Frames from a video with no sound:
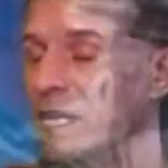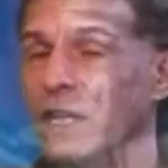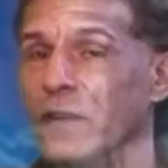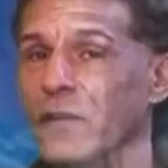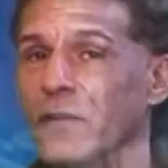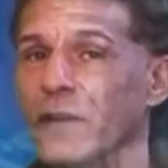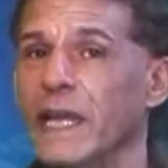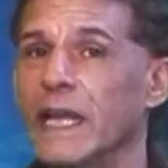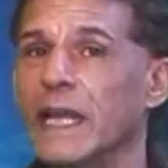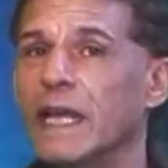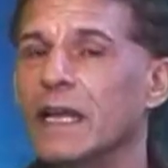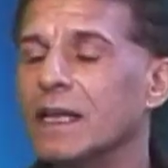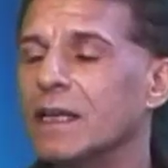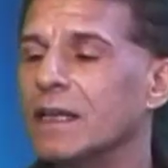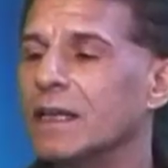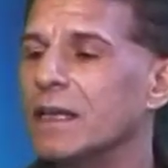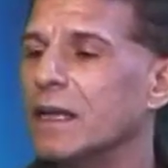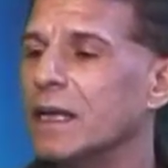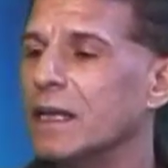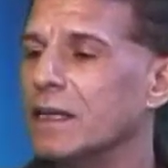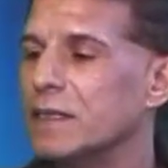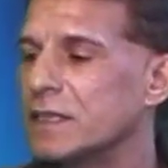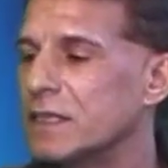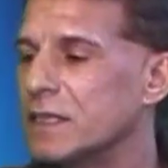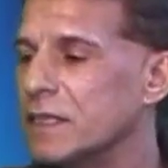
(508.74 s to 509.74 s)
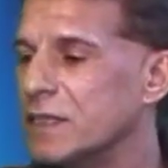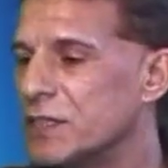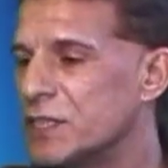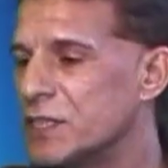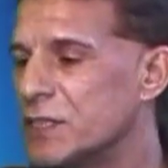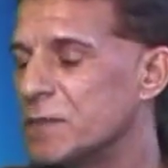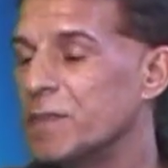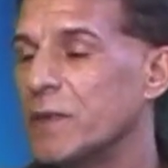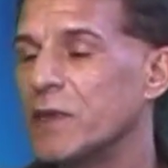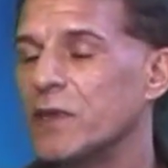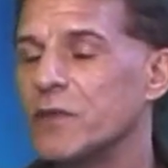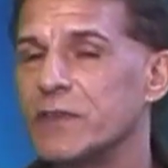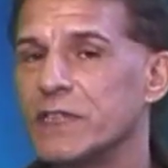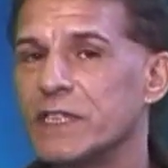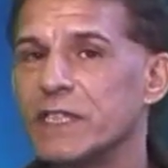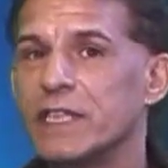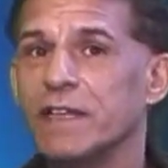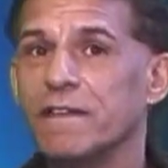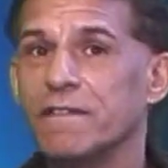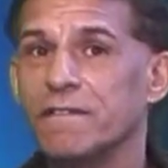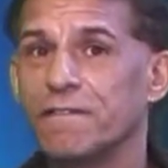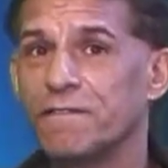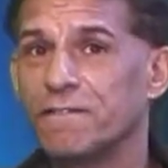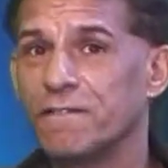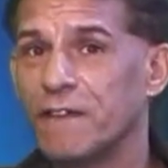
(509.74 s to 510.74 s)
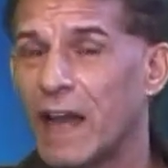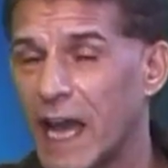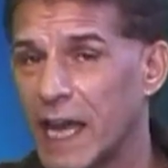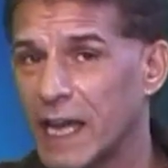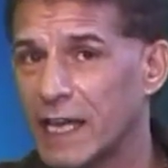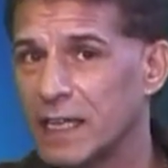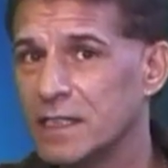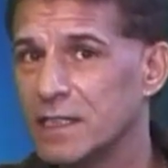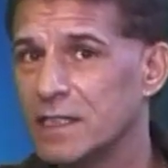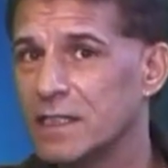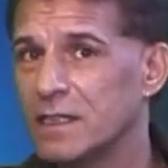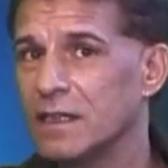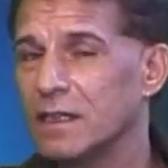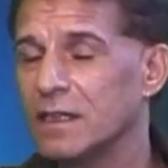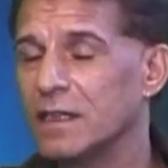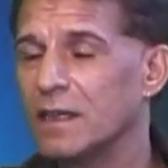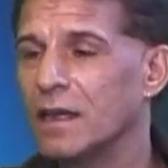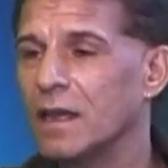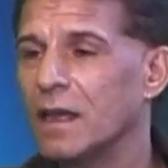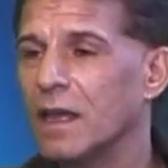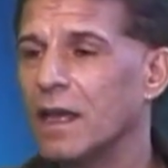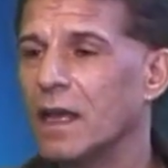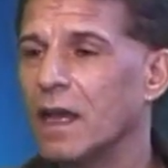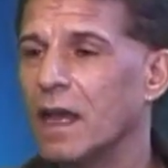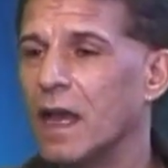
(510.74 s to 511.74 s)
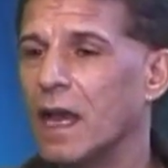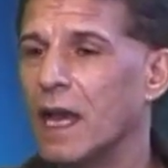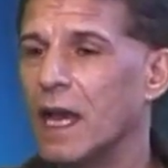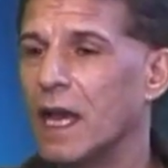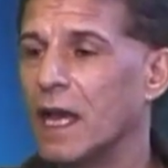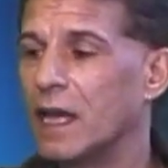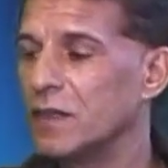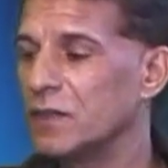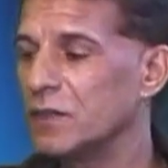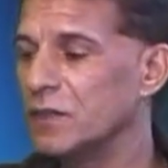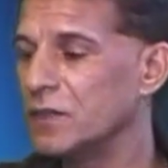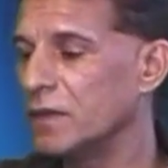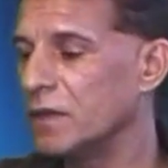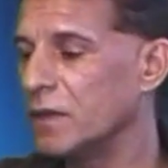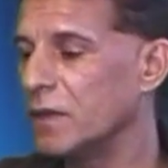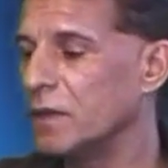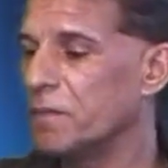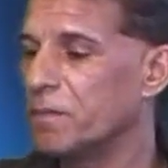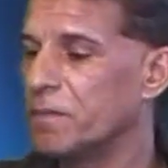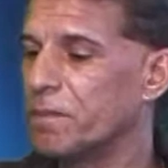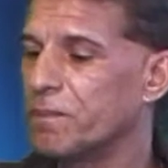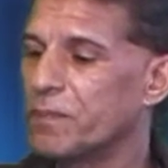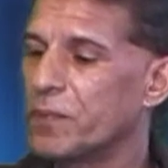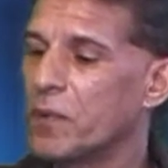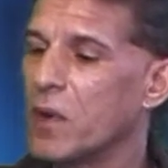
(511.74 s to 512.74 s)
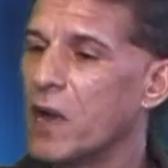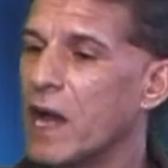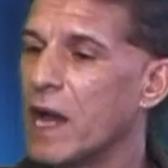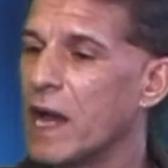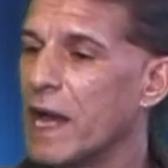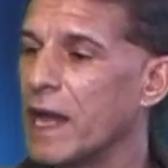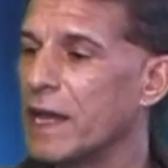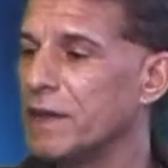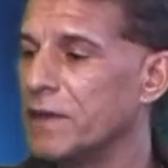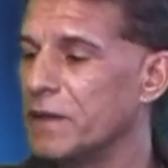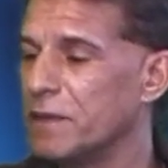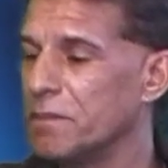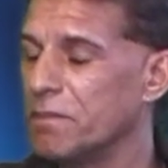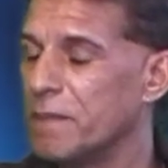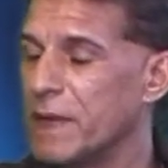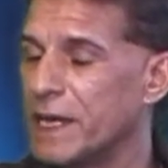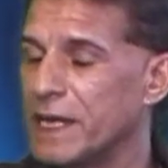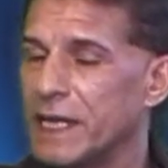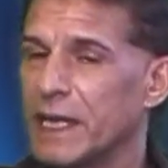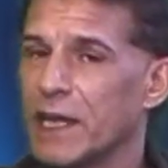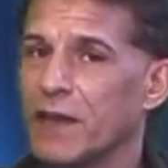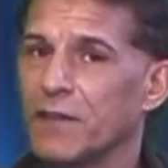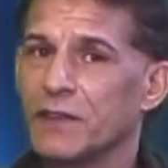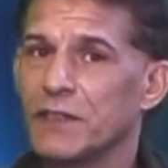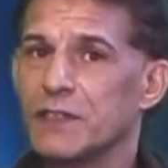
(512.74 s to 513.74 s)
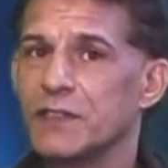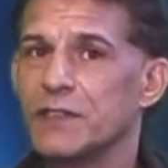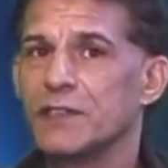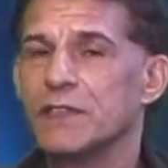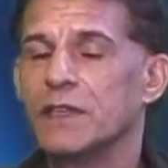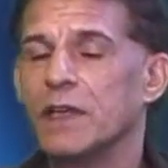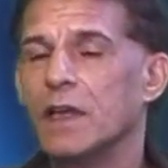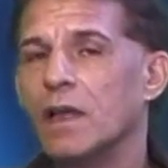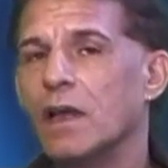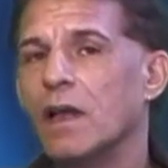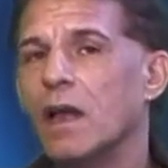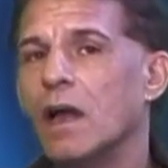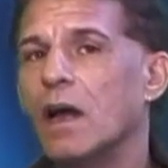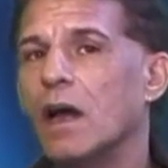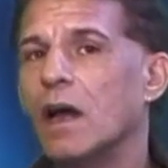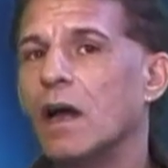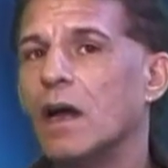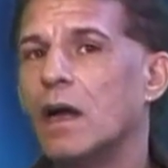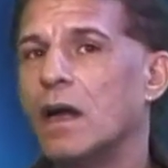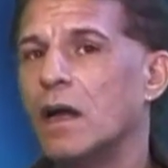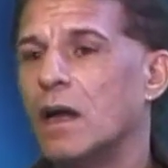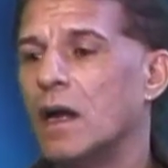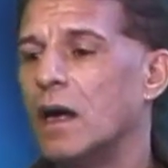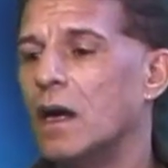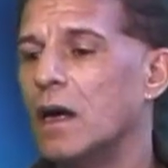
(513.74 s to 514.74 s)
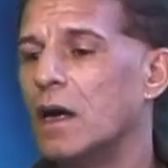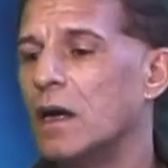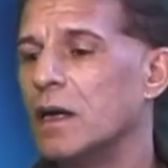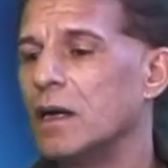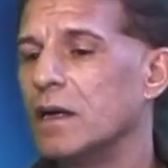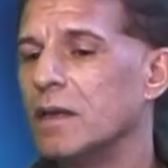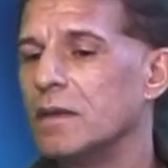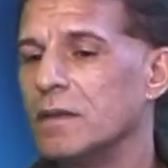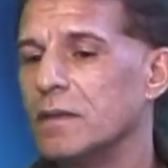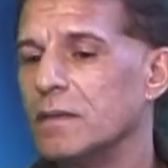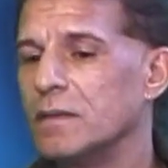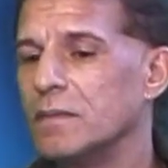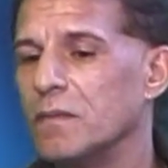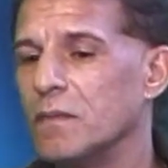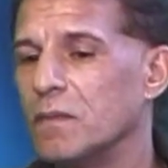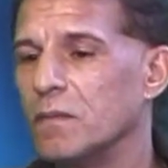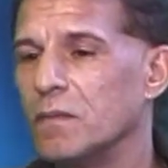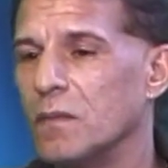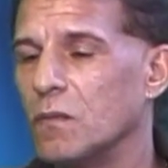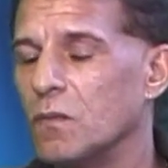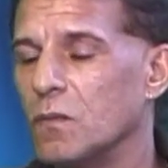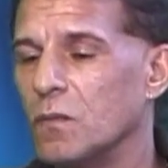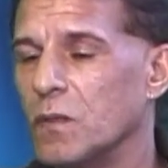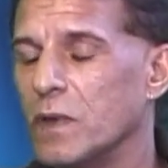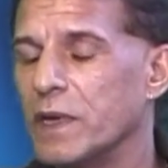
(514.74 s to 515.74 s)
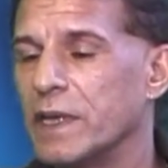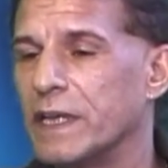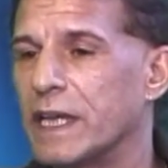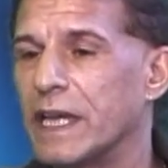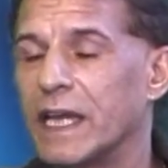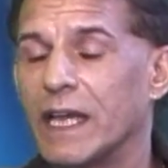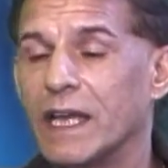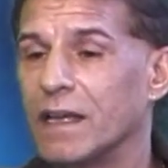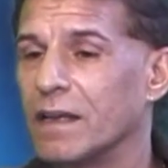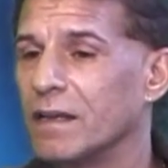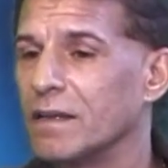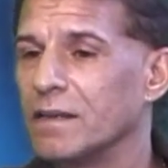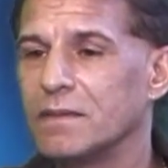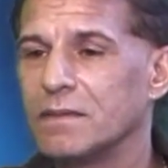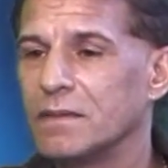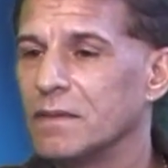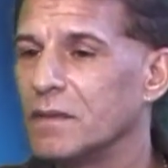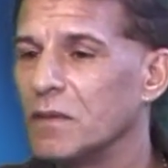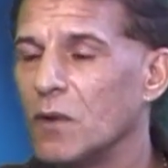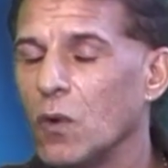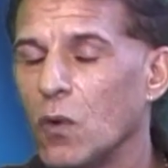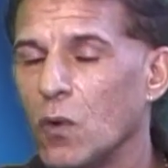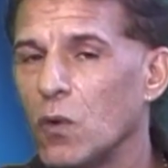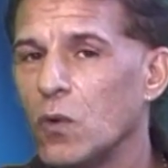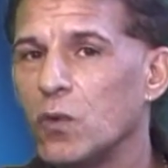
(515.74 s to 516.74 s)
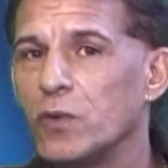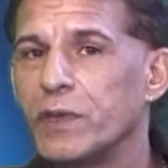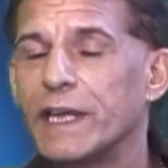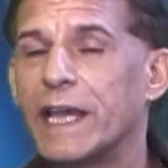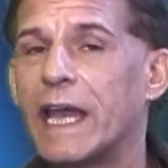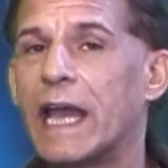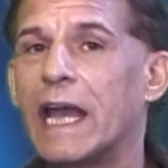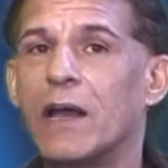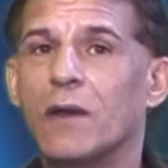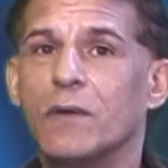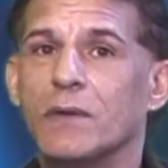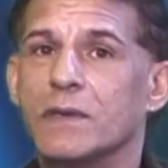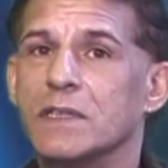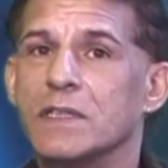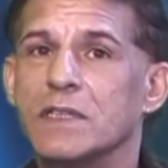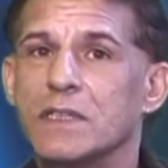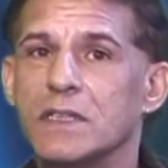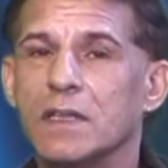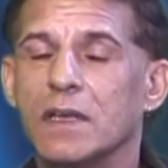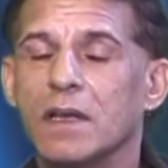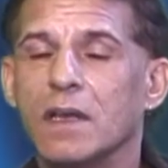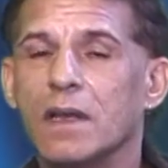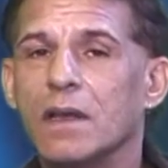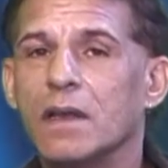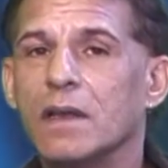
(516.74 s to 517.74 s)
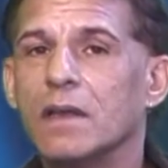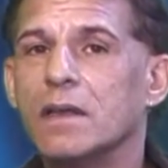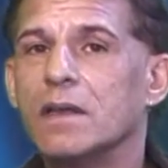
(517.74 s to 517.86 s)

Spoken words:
theory, it's conspiracy fact, and Brian and many others are working all the hours